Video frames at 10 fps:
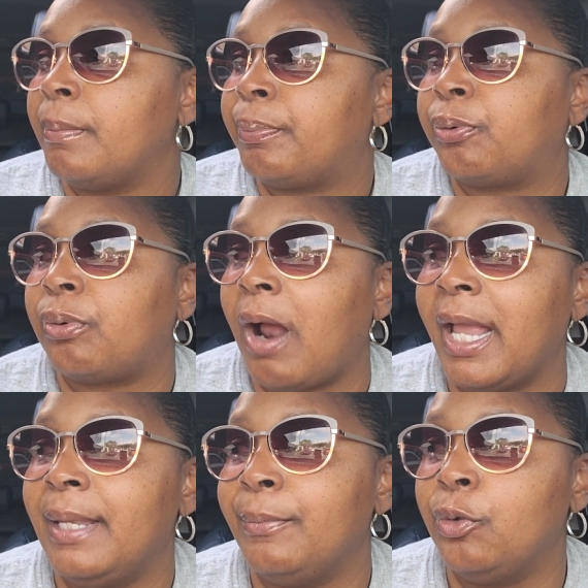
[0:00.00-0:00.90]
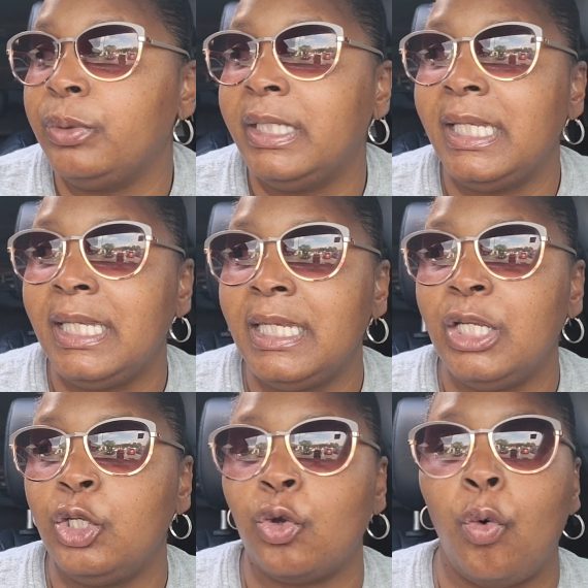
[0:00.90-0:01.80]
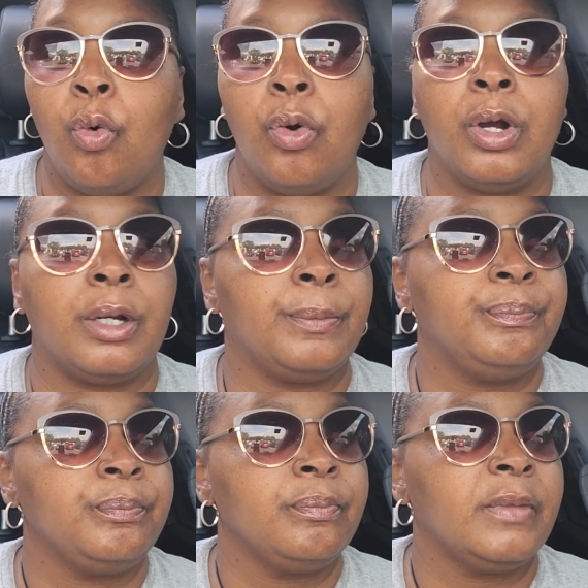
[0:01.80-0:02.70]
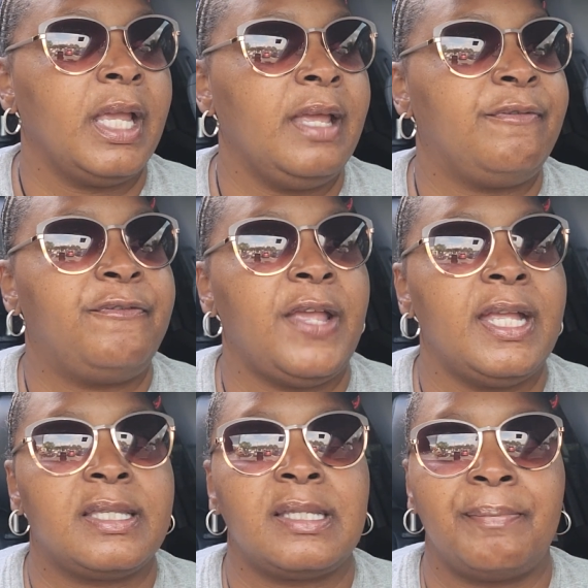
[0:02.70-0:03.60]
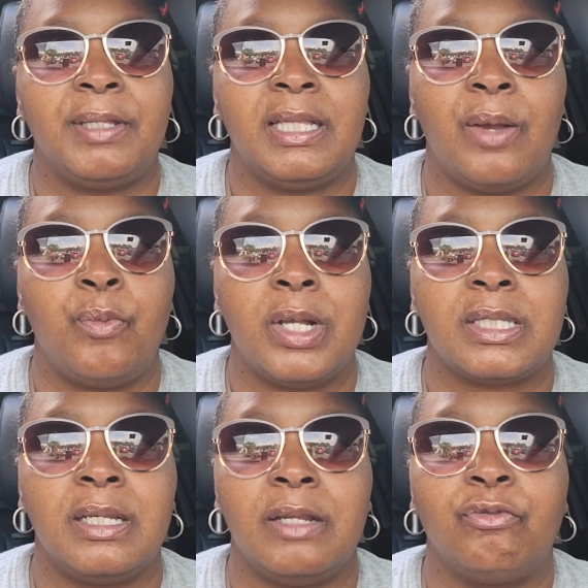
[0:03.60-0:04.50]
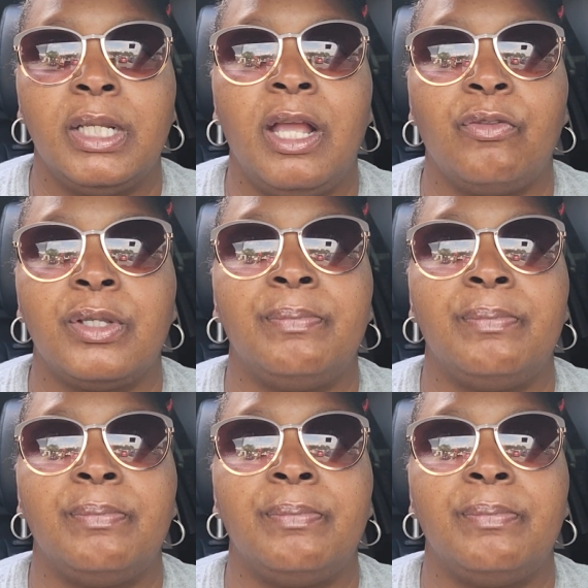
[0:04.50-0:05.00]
primal need, or it fed something that wasn't really healthy.